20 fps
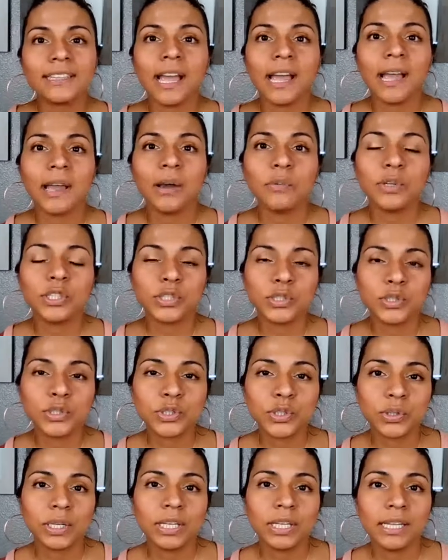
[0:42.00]
that we
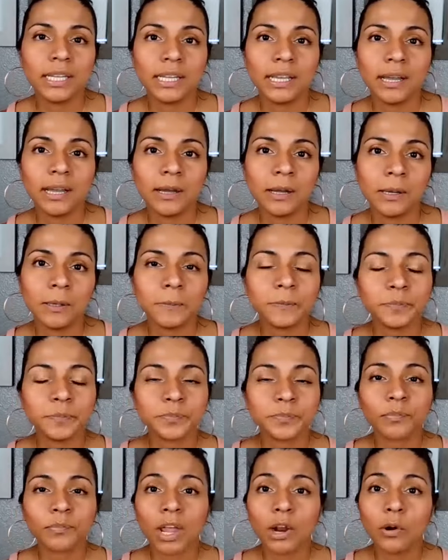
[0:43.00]
usually
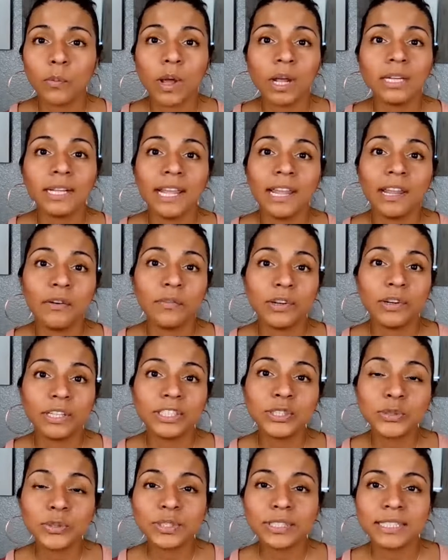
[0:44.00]
run every
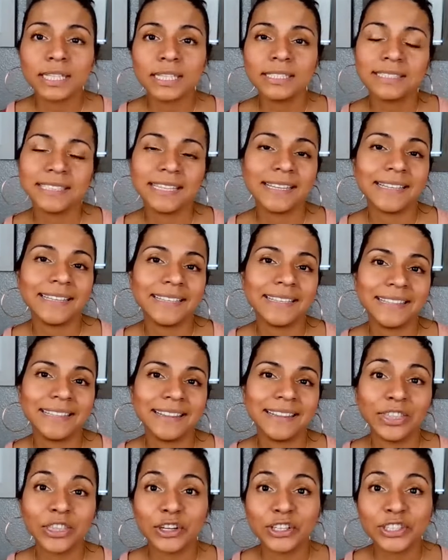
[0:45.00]
Tuesdays
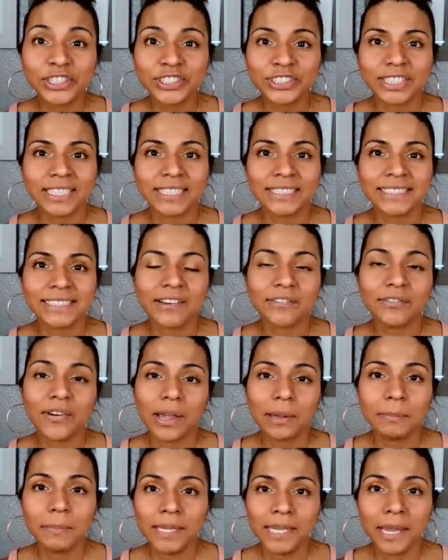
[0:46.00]
and Thursdays at
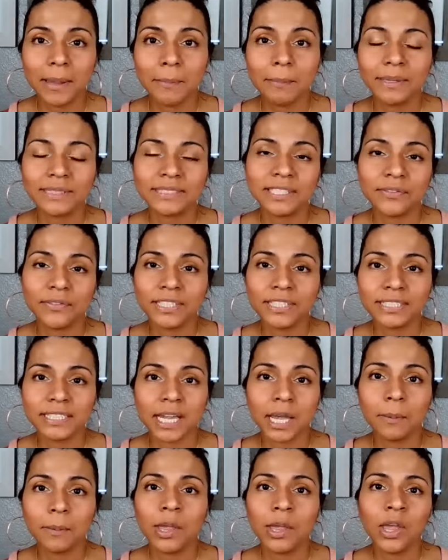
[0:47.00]
5 p.m. Pacific
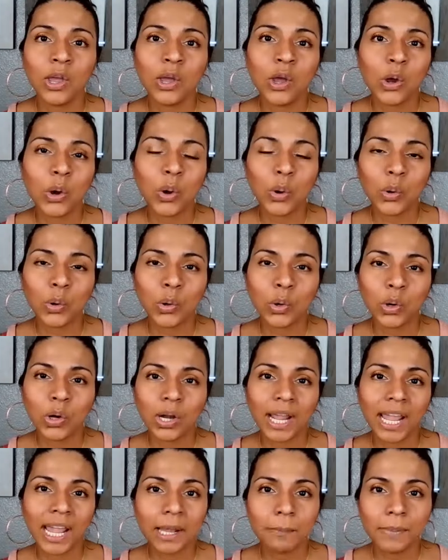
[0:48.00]
time
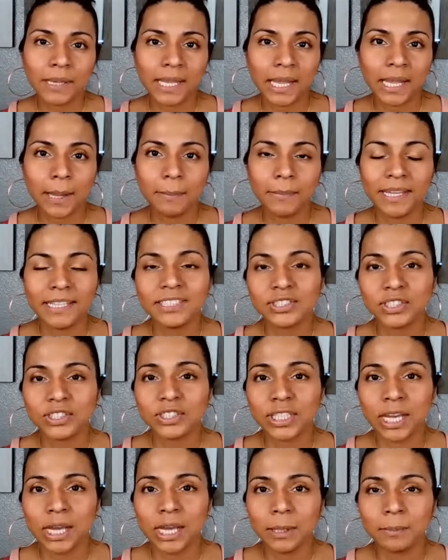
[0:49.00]
or 8 p.m.
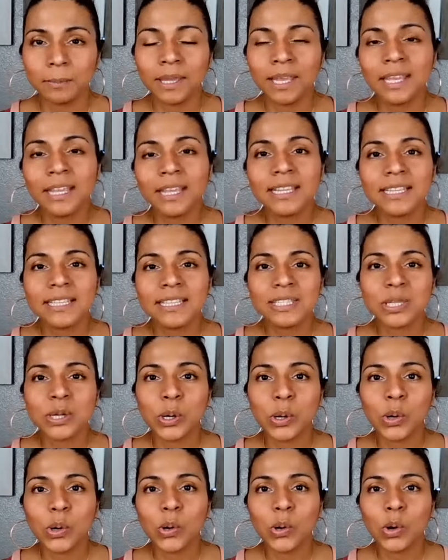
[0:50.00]
Eastern time.
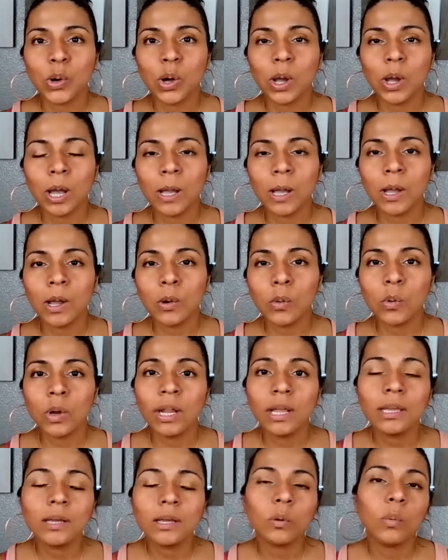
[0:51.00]
So
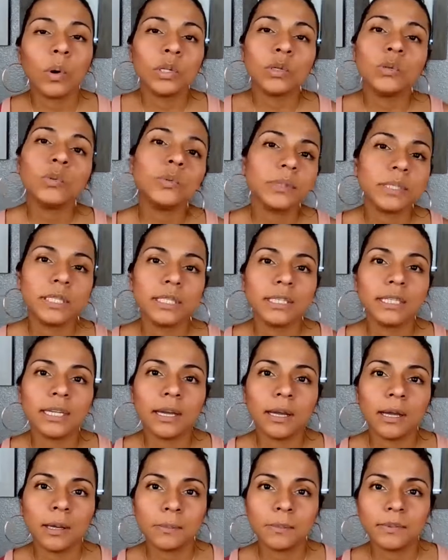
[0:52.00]
what do we
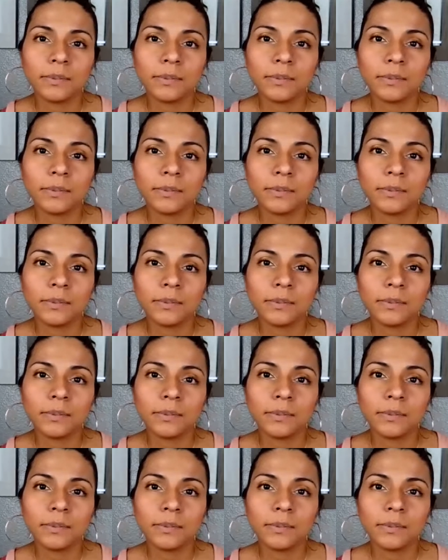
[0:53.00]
